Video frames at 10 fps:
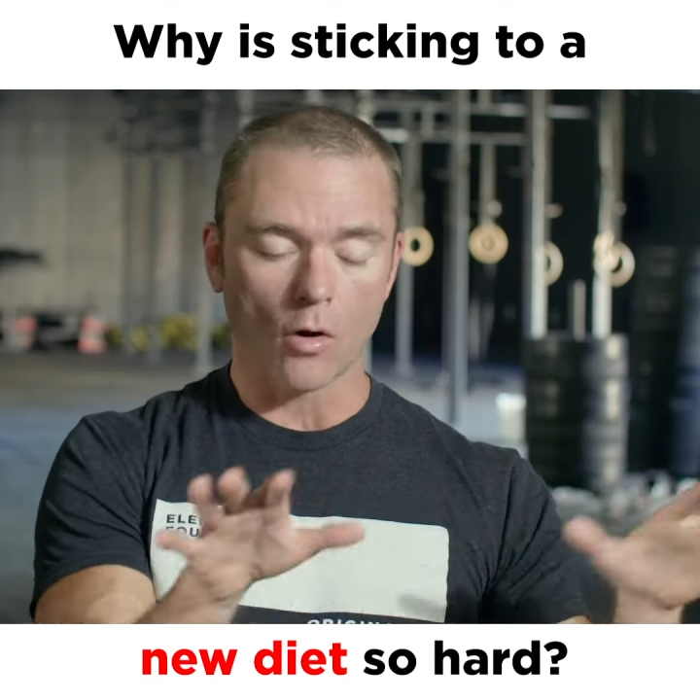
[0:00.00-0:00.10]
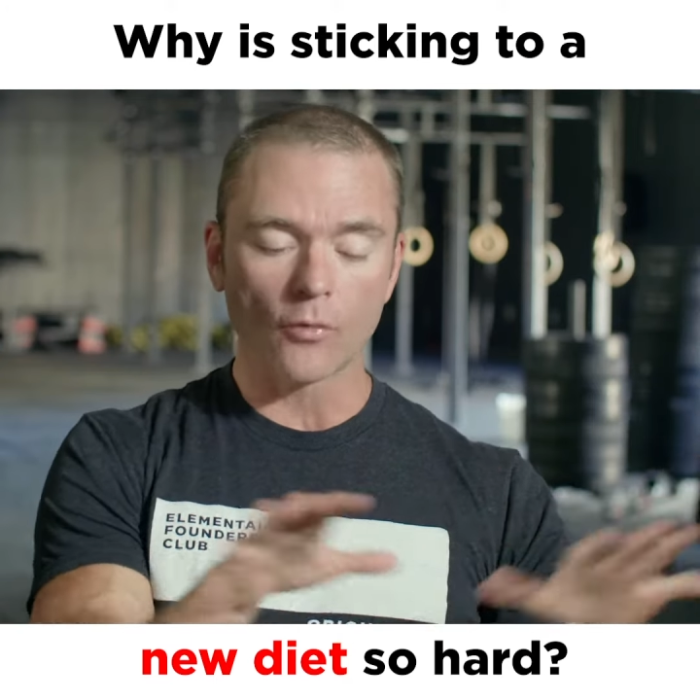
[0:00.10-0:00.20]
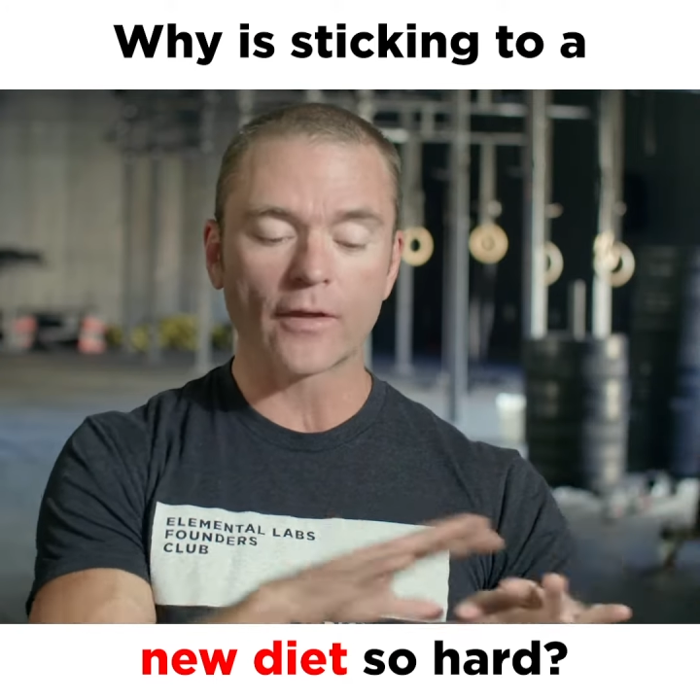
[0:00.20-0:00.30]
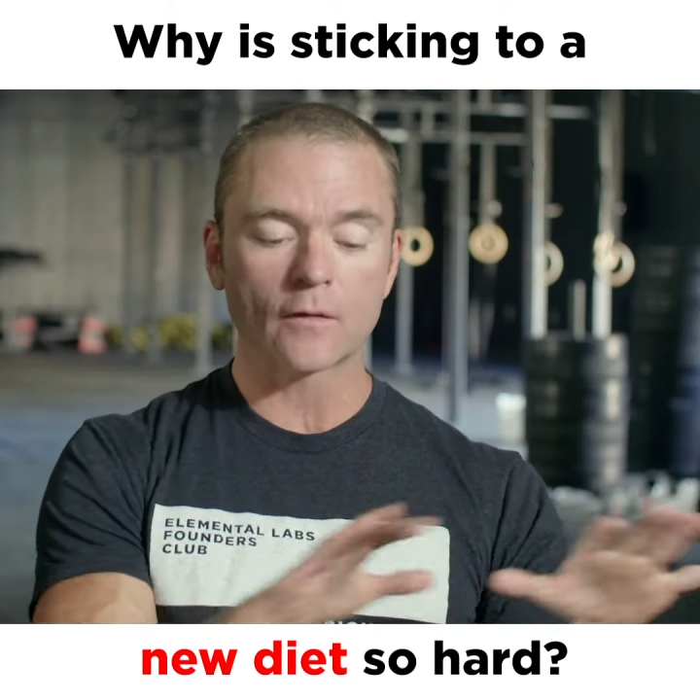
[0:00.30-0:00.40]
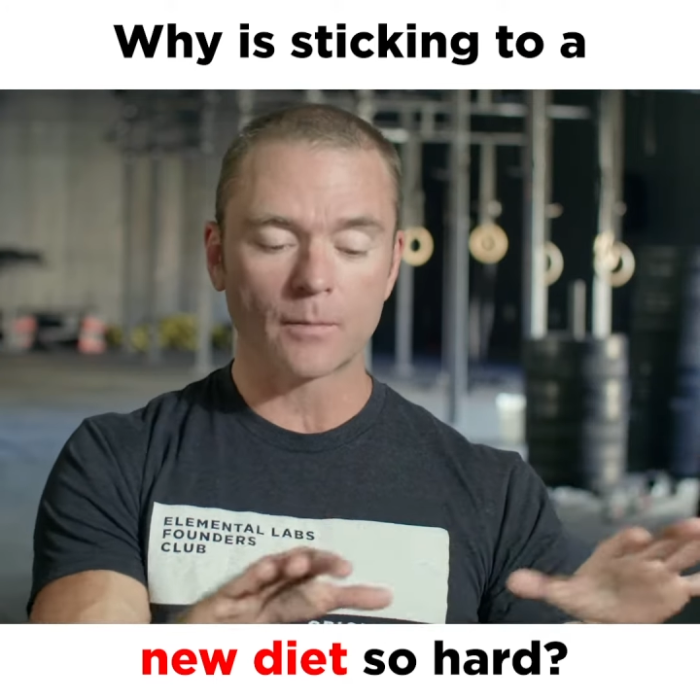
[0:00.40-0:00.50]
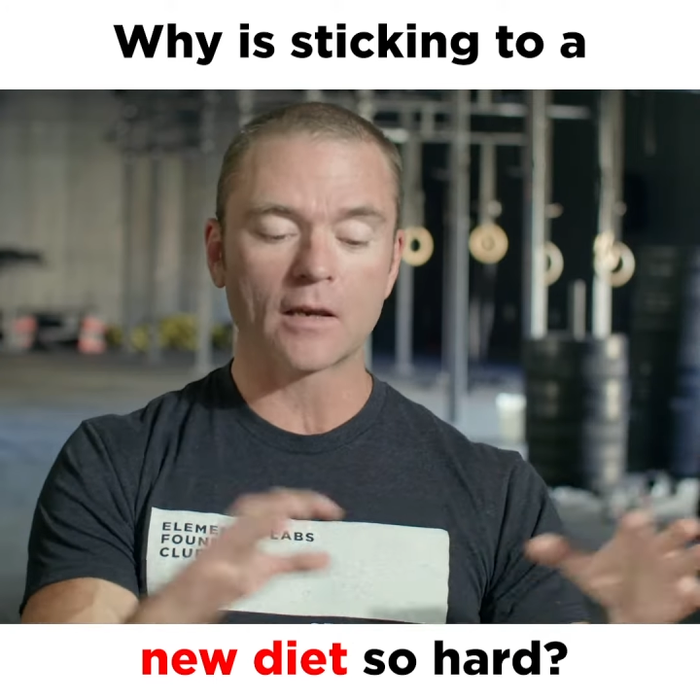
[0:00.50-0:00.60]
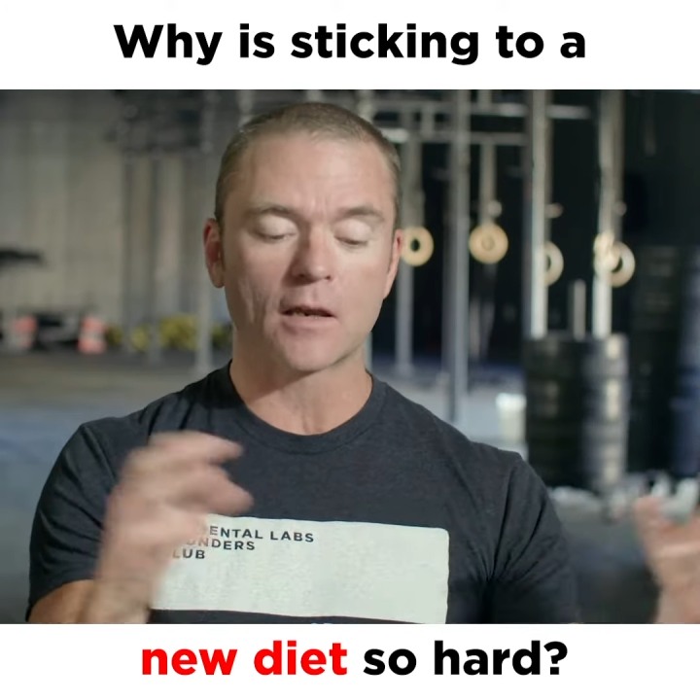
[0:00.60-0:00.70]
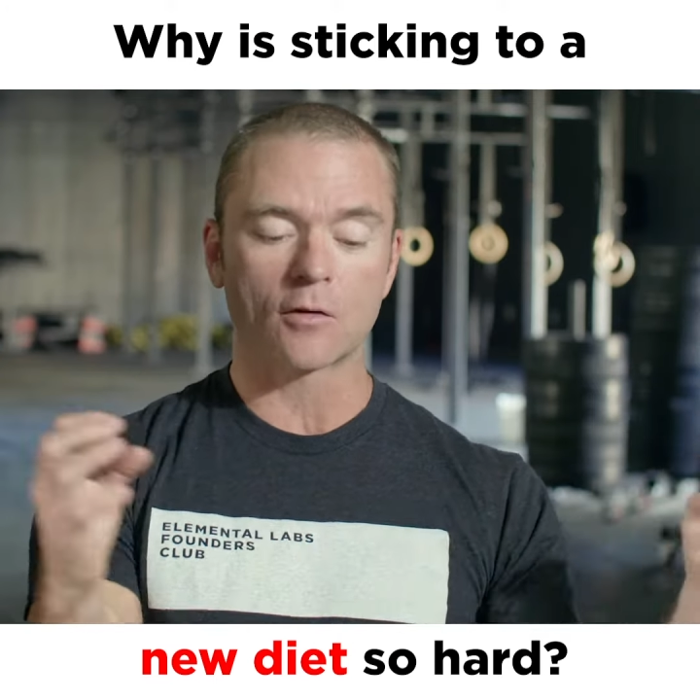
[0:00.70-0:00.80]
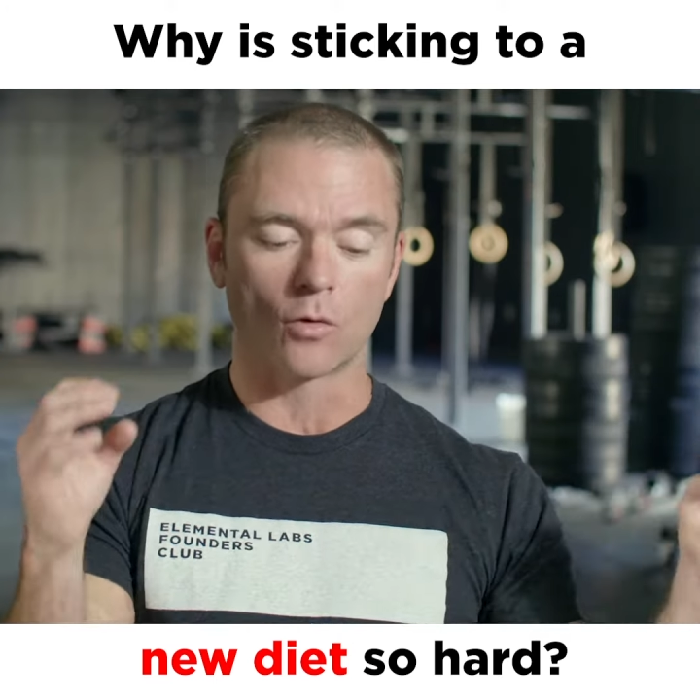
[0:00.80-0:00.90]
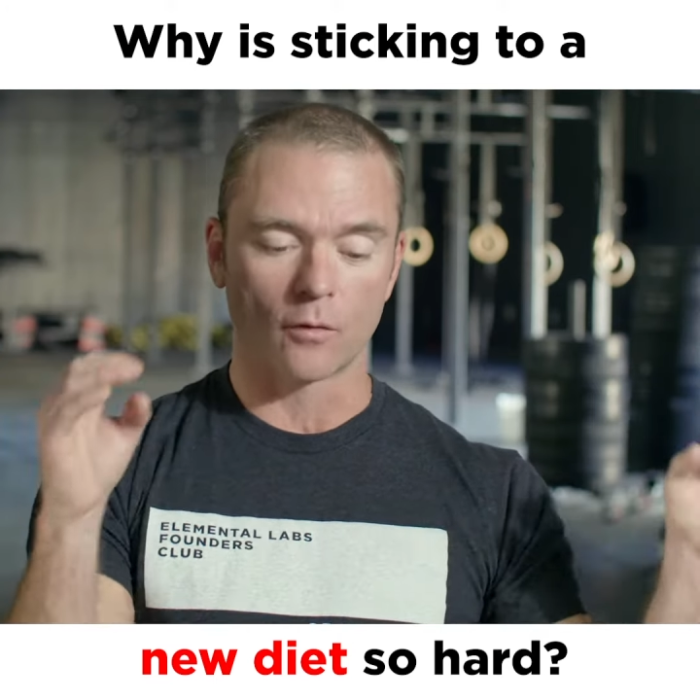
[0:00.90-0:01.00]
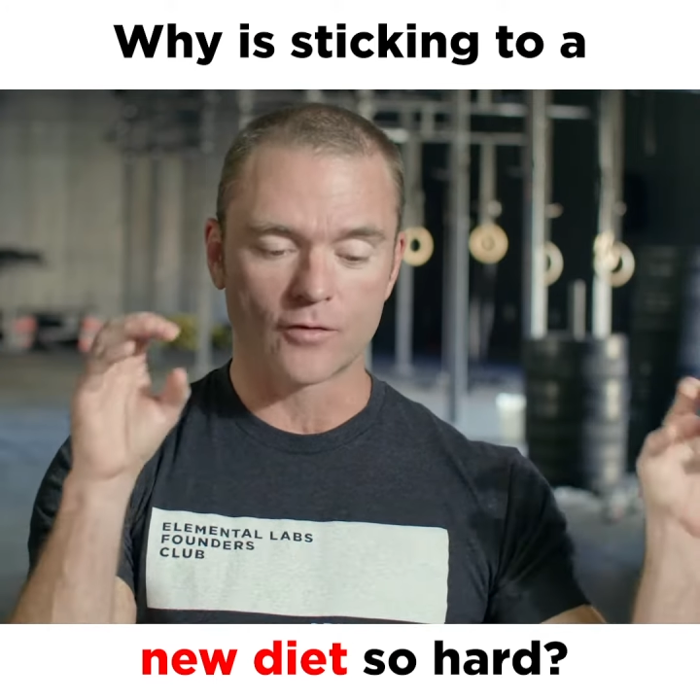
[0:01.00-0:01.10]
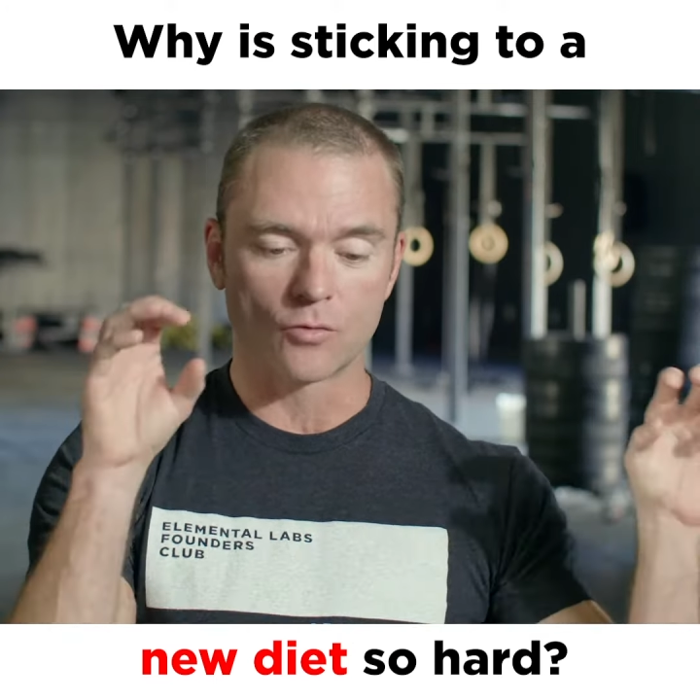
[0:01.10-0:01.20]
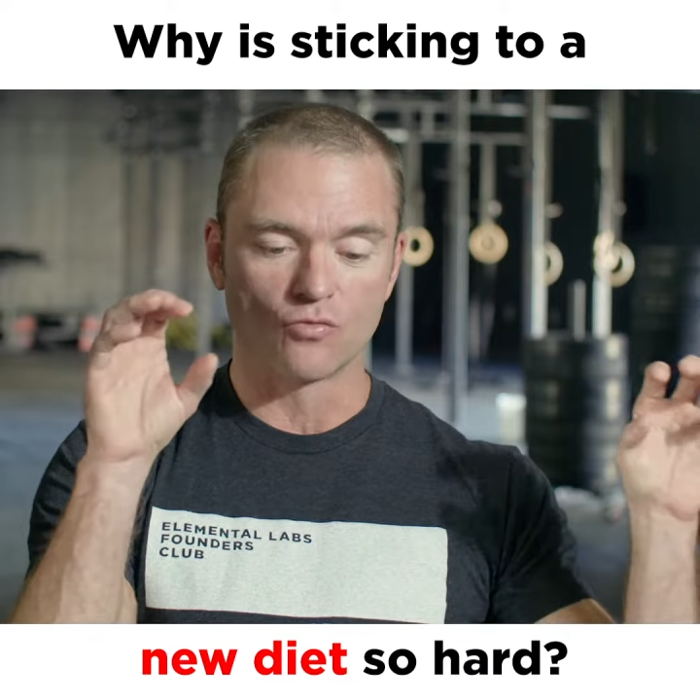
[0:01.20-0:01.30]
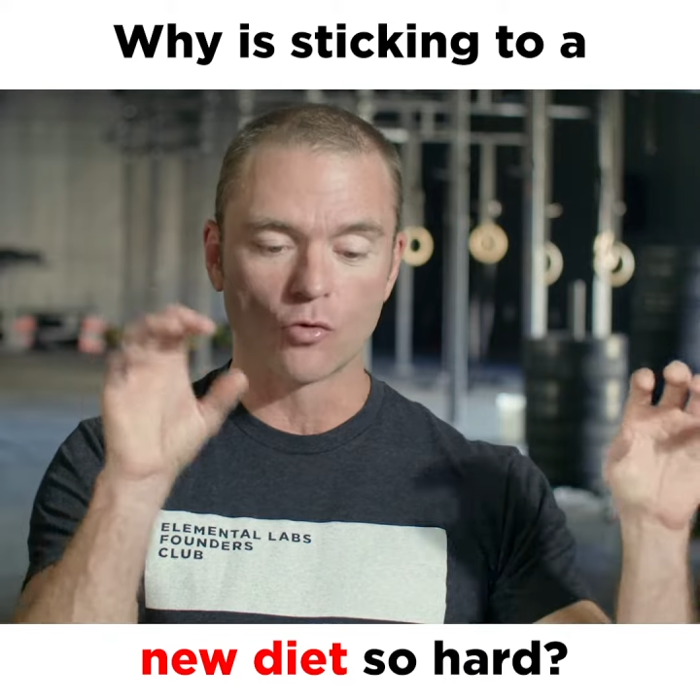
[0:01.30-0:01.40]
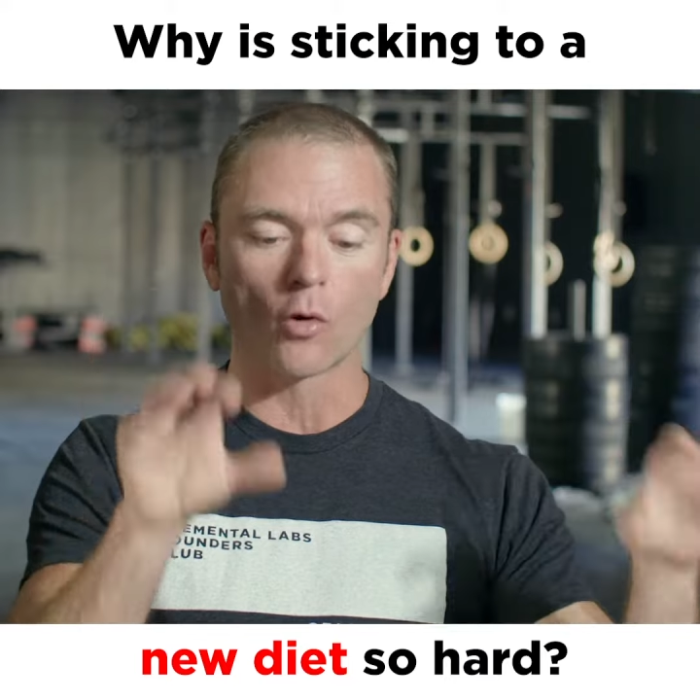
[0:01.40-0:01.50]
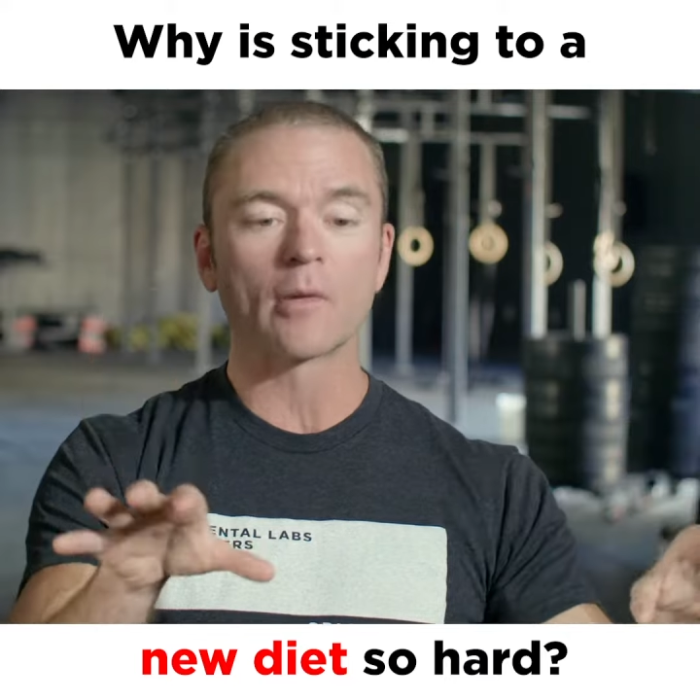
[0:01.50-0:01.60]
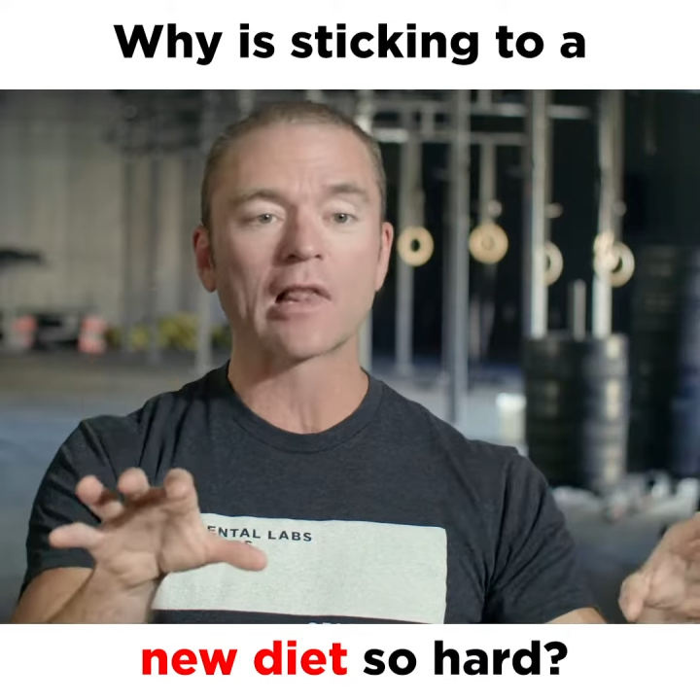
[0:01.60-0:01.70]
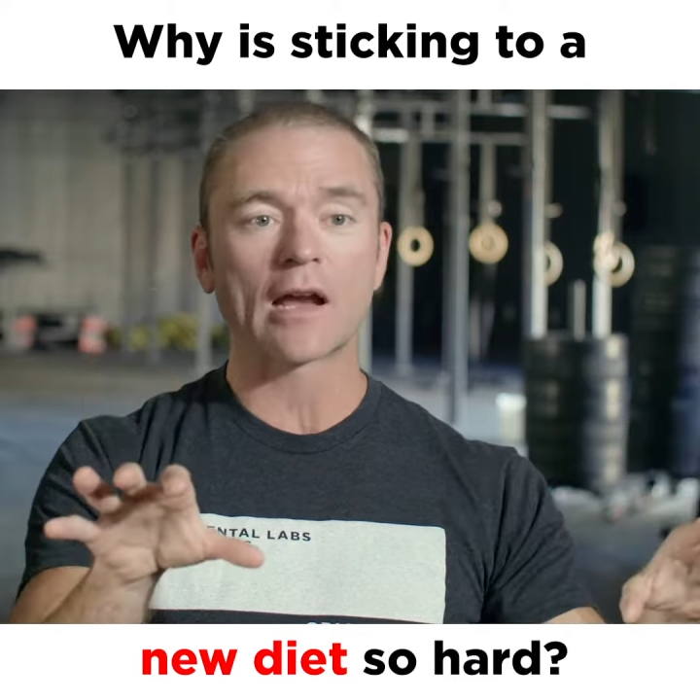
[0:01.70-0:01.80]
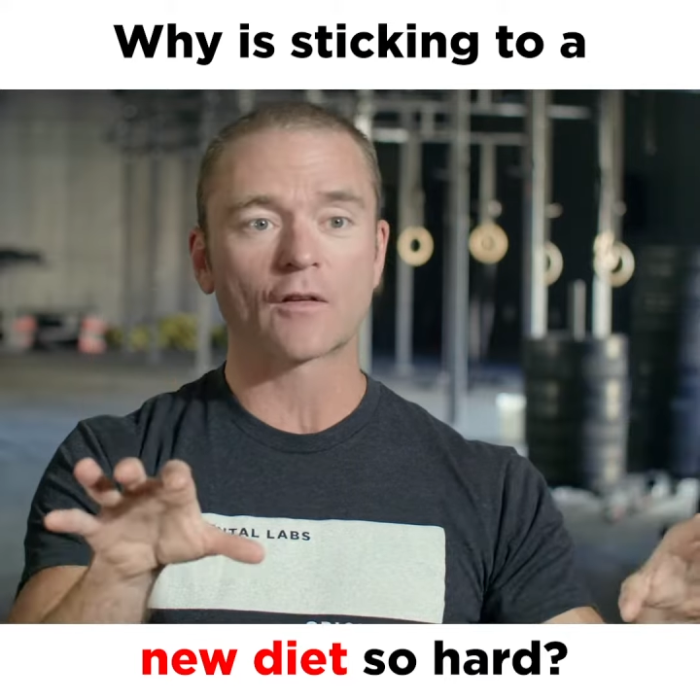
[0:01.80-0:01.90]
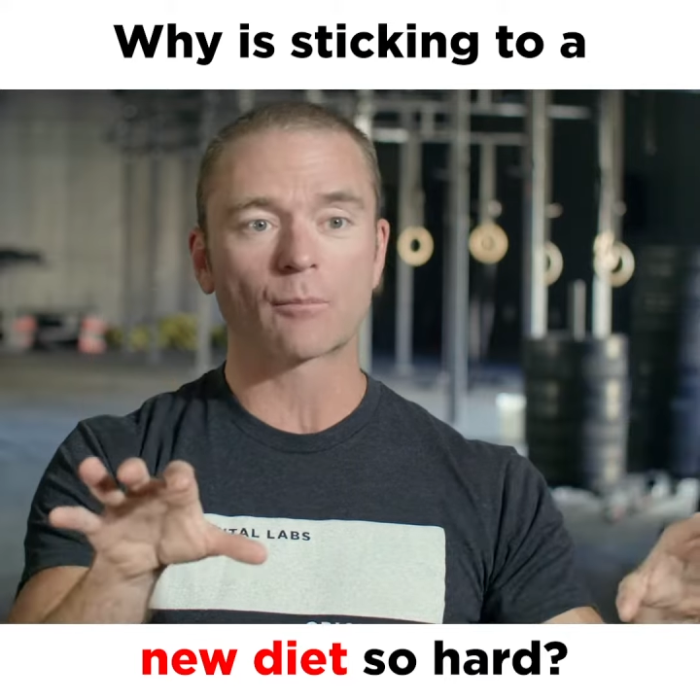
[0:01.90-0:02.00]
all, things being equal if you
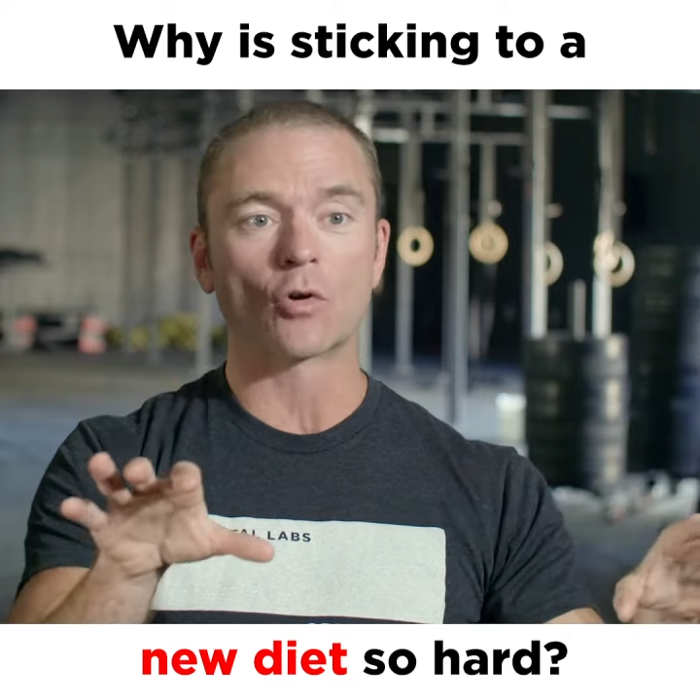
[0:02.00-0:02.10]
normalize